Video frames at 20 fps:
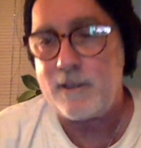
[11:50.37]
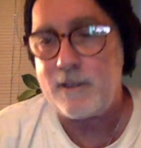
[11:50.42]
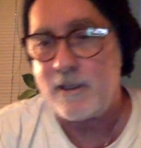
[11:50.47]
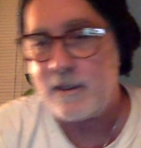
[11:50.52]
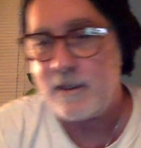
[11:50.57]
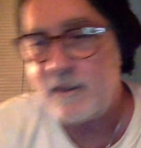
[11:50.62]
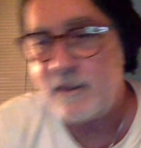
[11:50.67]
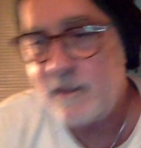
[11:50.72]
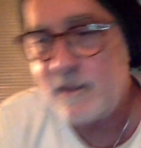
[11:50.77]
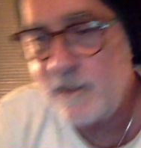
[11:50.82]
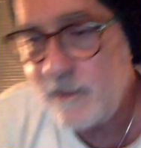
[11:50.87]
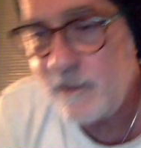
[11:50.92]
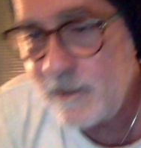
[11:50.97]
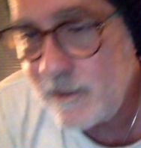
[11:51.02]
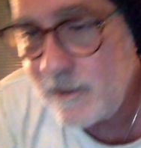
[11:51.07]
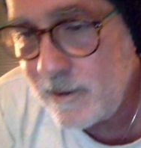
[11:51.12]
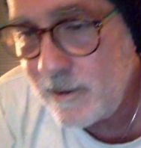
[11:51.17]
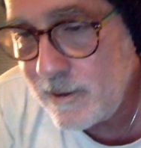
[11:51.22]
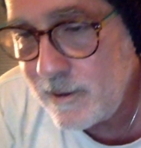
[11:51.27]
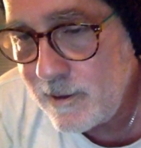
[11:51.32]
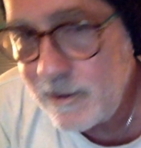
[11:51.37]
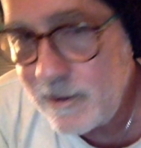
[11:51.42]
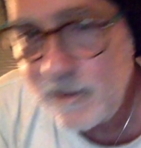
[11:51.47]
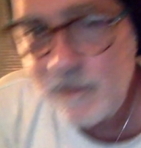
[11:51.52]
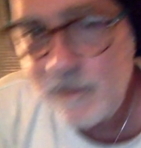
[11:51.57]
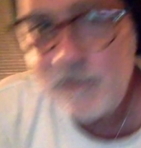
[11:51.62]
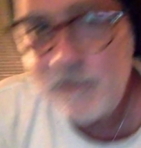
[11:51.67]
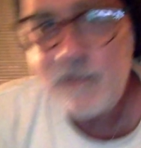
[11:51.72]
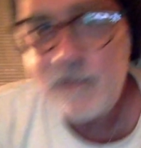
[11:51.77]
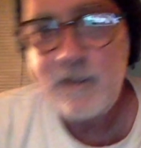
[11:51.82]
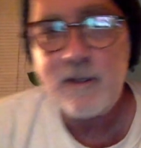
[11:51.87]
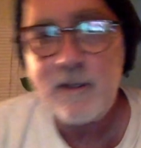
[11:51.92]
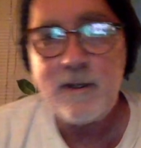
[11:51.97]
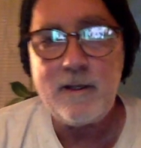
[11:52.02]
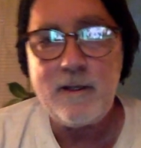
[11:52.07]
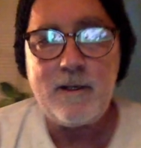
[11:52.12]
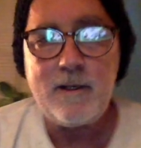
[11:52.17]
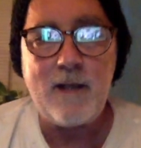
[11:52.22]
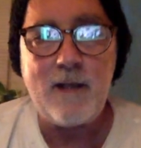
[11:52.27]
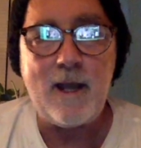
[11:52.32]
in.
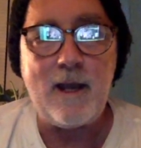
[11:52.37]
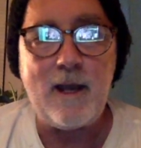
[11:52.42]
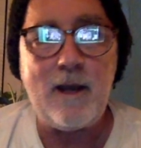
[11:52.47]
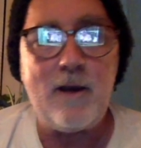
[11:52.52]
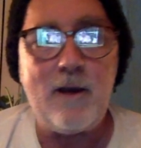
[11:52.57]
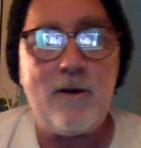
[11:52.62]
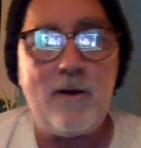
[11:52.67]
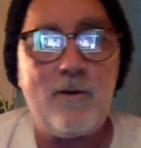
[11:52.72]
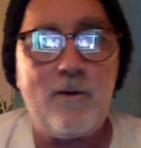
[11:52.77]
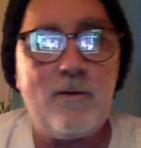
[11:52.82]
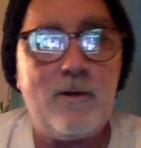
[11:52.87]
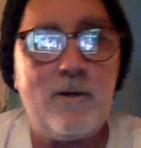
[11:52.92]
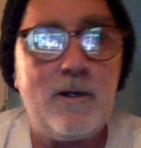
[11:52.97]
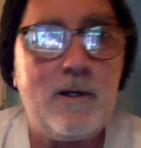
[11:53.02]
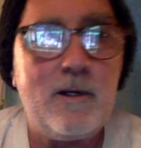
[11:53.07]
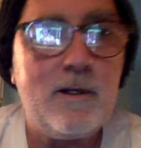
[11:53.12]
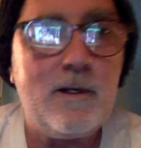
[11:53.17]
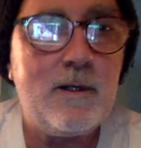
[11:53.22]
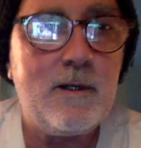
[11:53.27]
Now,